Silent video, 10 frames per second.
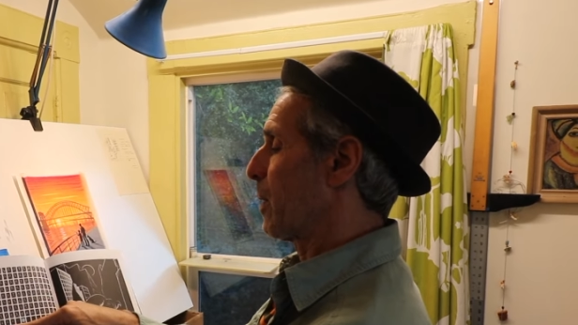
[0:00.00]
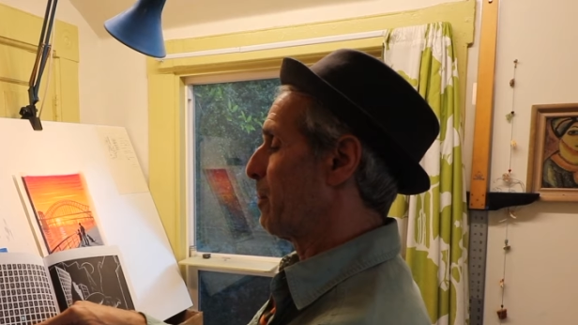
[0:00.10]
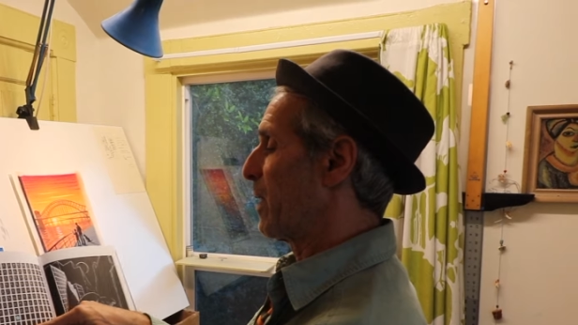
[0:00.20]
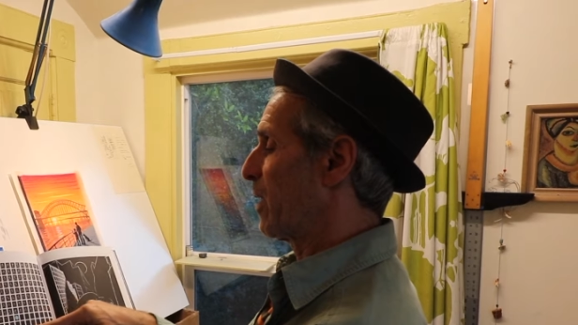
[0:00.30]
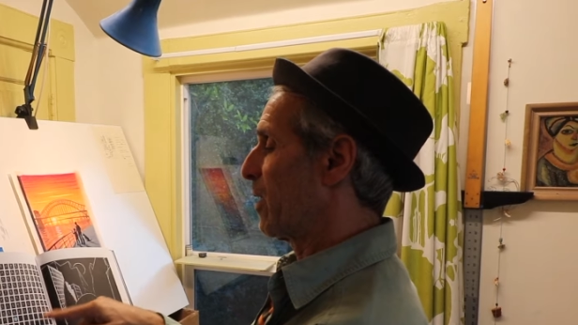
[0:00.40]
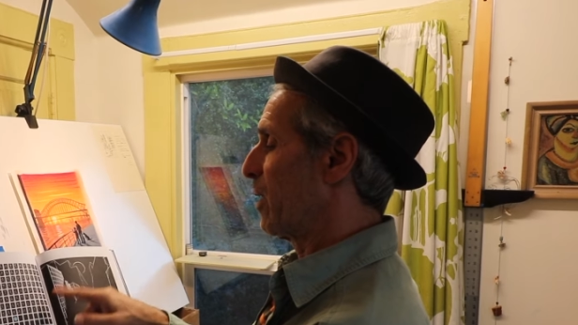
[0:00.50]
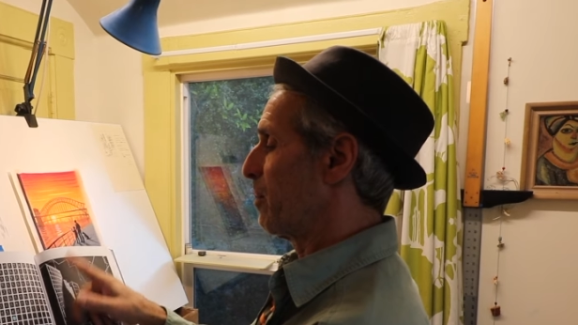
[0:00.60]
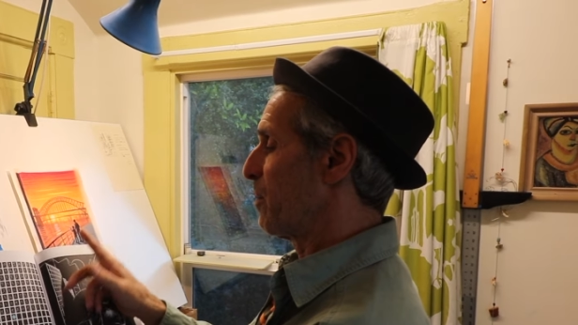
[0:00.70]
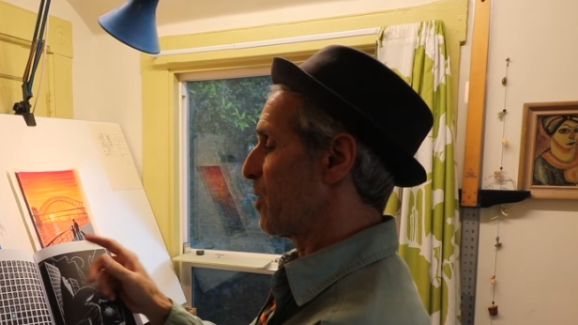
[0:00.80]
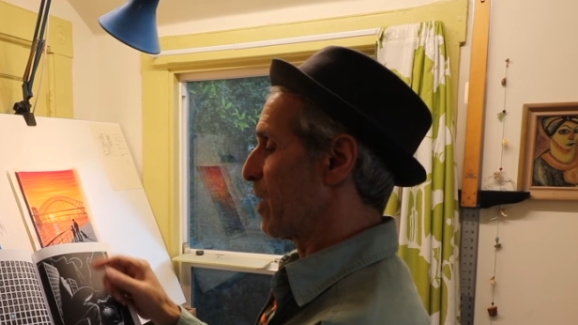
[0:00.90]

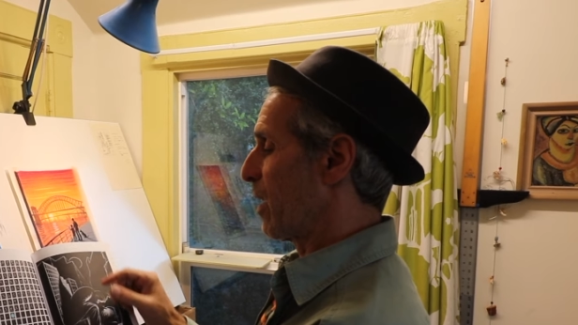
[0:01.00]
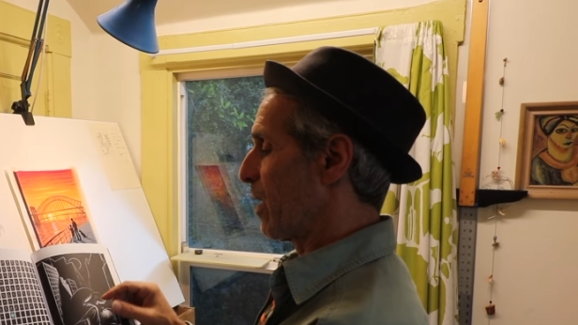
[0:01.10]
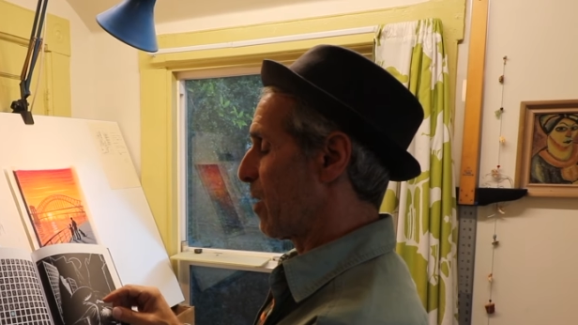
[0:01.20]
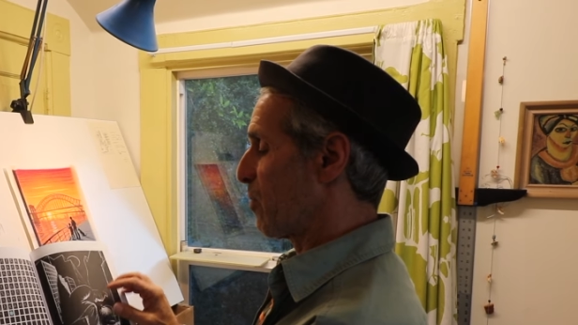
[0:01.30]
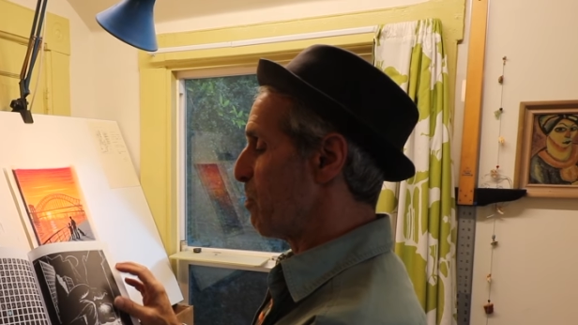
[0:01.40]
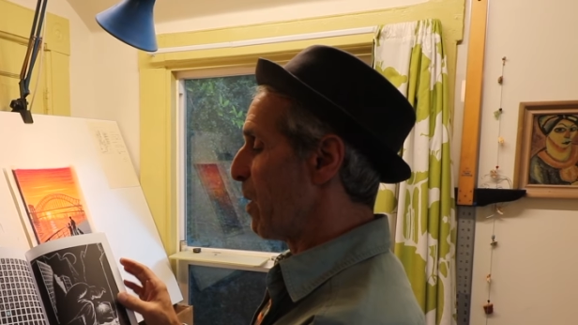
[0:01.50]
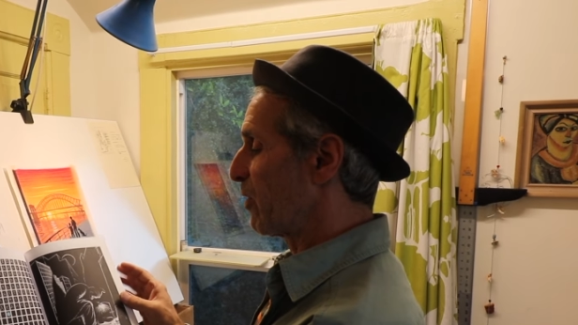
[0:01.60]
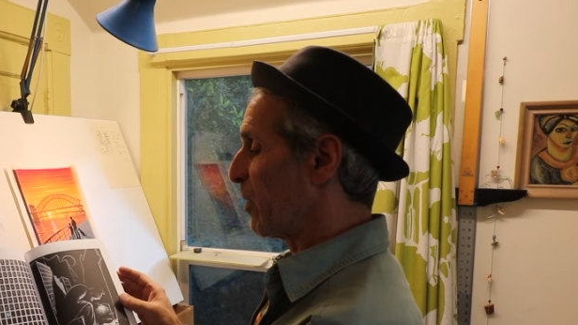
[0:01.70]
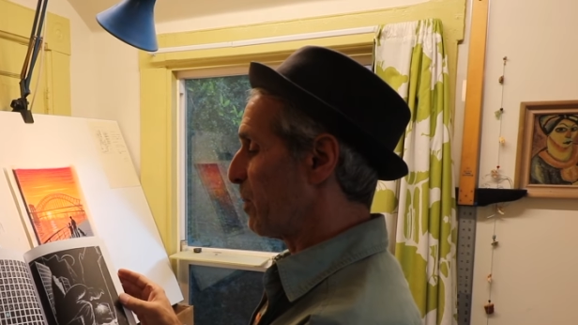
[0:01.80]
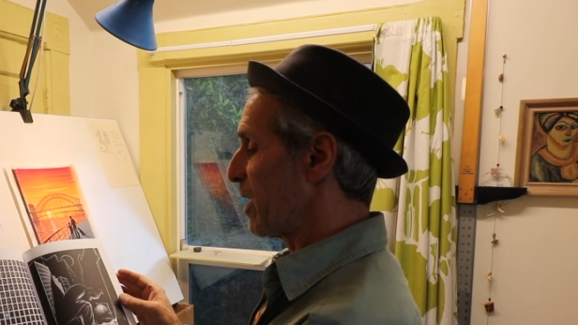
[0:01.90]
becomes this
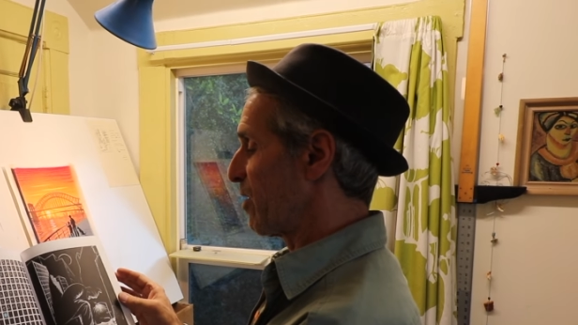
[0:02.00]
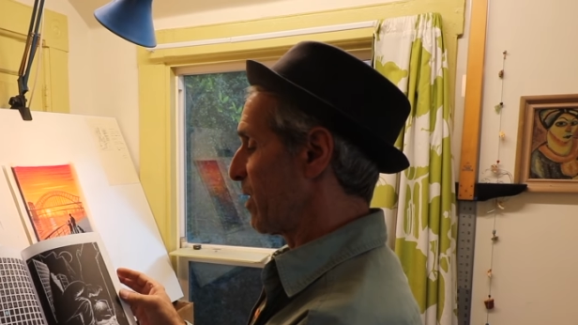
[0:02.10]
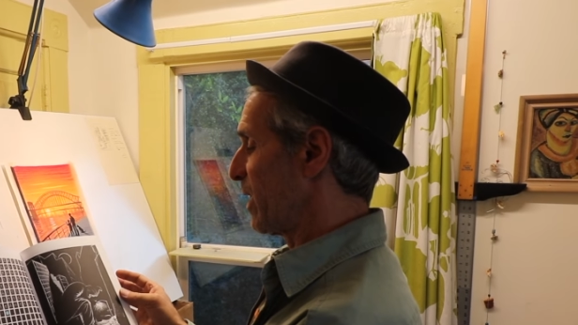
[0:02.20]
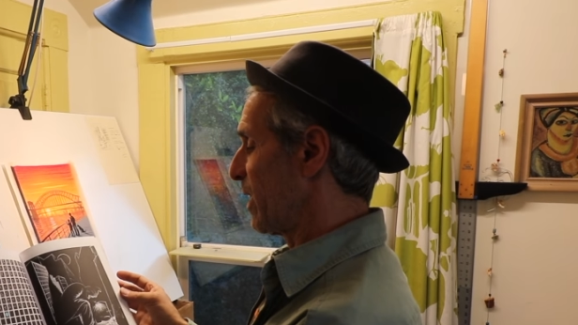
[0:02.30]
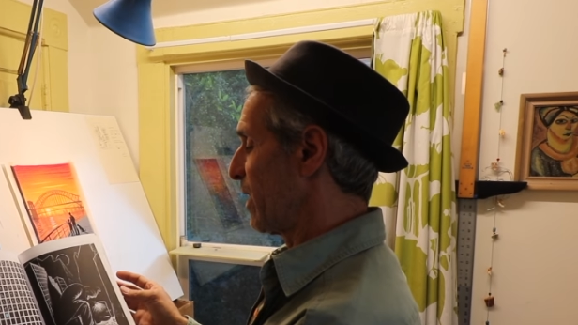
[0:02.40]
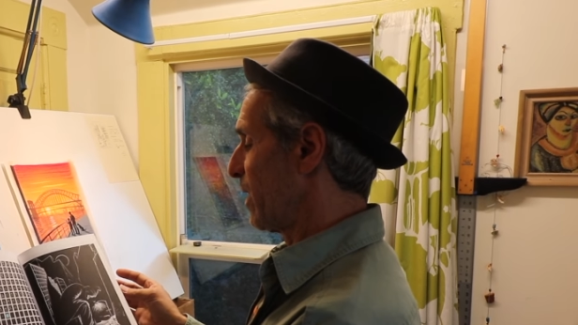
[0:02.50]
multiplicity